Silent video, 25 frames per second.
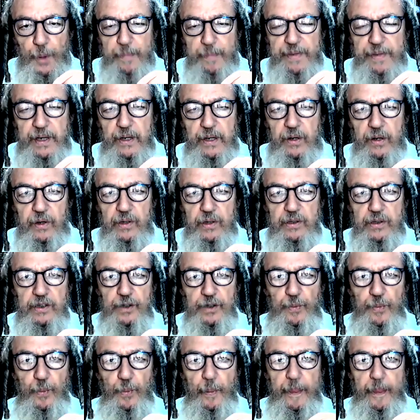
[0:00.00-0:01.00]
because
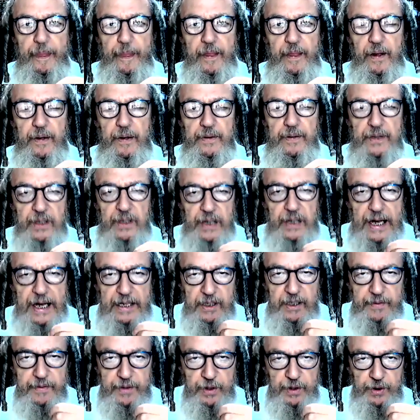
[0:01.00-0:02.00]
the
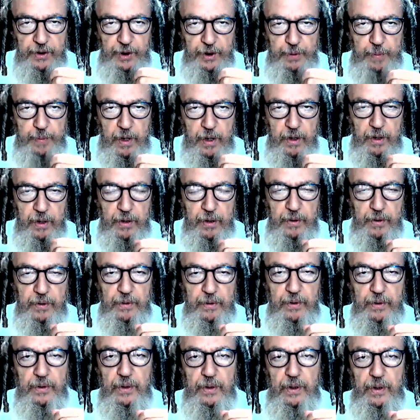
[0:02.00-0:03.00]
light of Kodesh Baruch
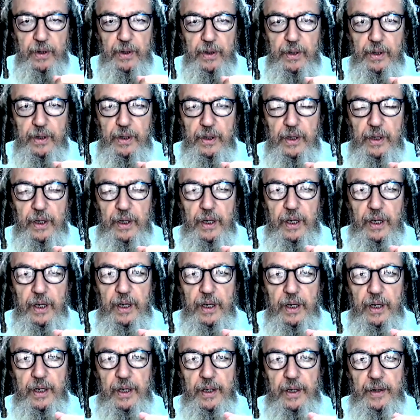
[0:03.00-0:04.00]
Hu,
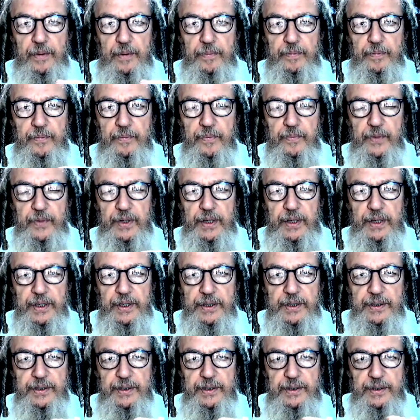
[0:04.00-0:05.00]
um,
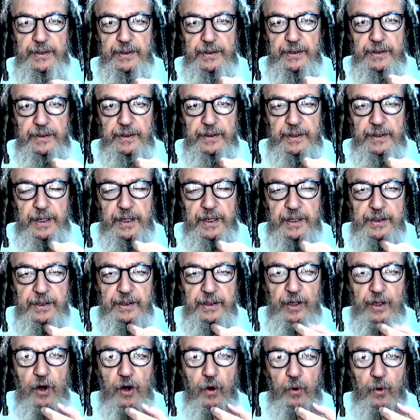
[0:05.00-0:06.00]
is there
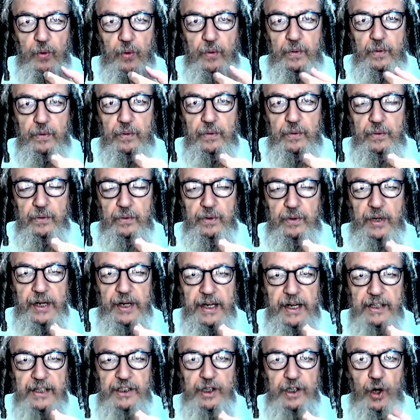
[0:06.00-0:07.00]
is no there
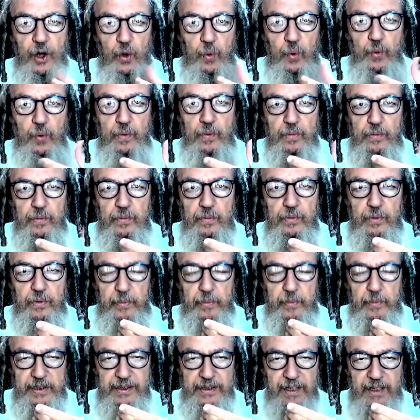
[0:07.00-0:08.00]
is no I
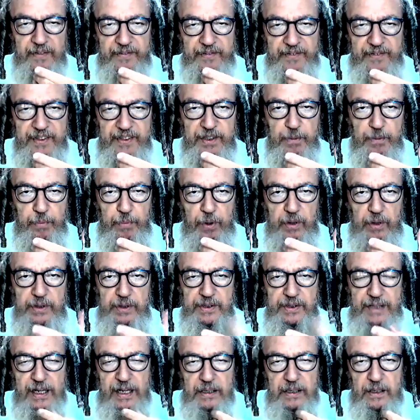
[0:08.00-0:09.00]
mean it's not visible.
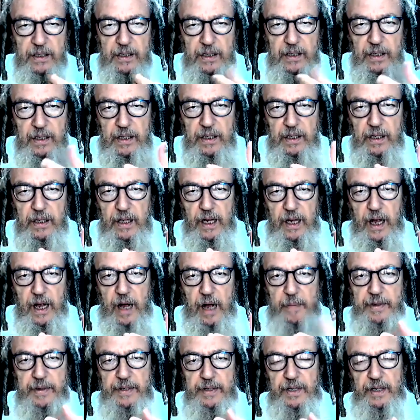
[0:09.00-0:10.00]
It's not.
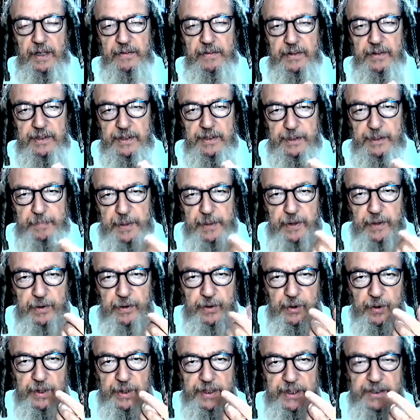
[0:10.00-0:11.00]
I mean even
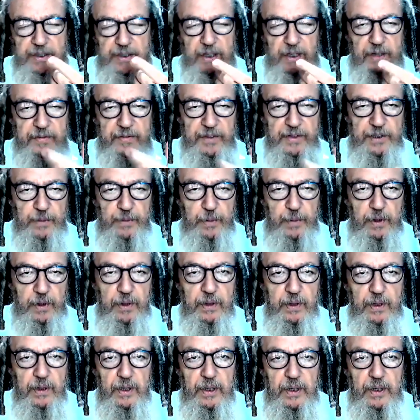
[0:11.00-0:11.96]
spiritually it's not visible.